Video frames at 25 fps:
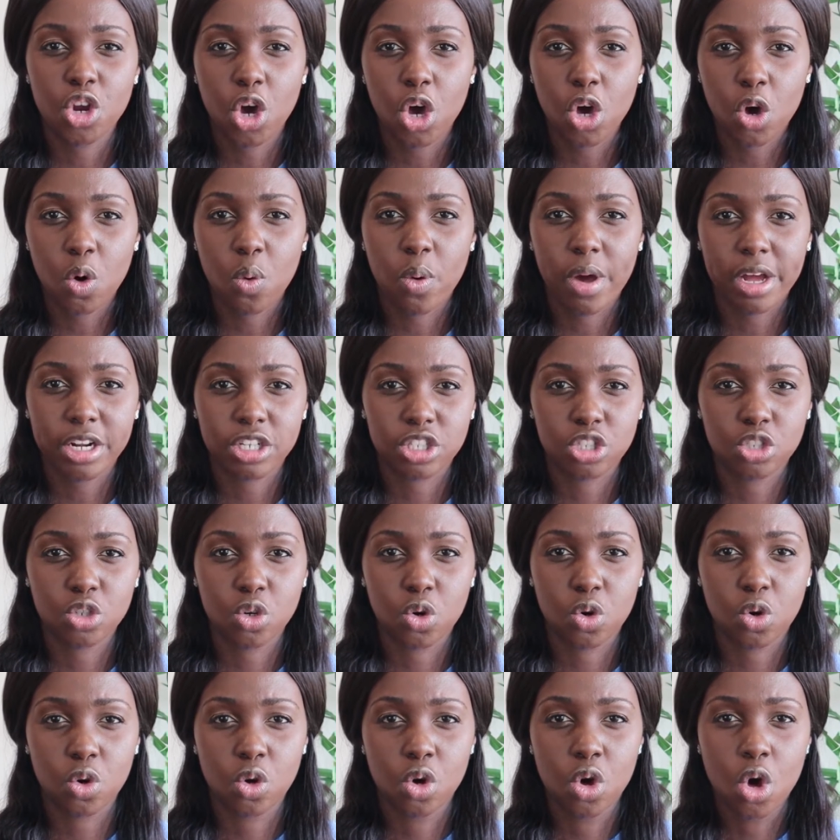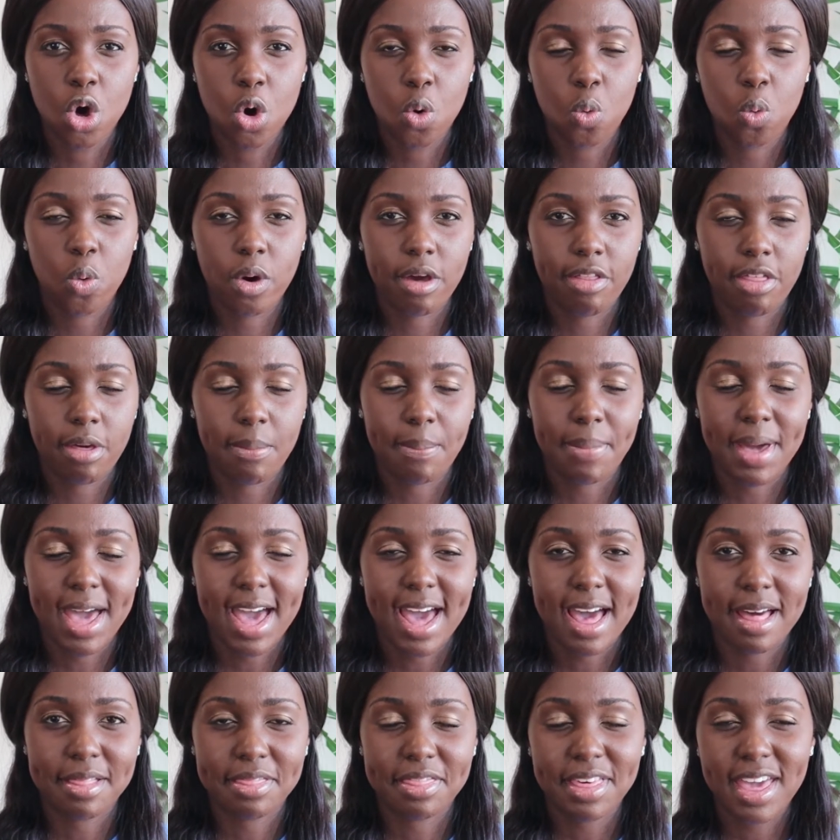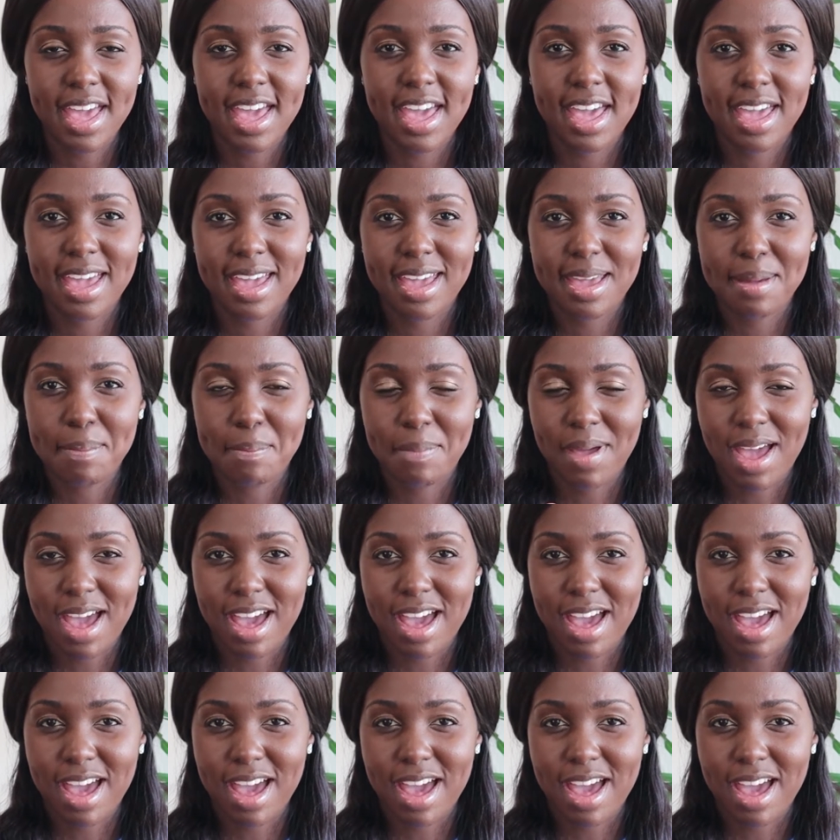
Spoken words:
not quite sure whether path A,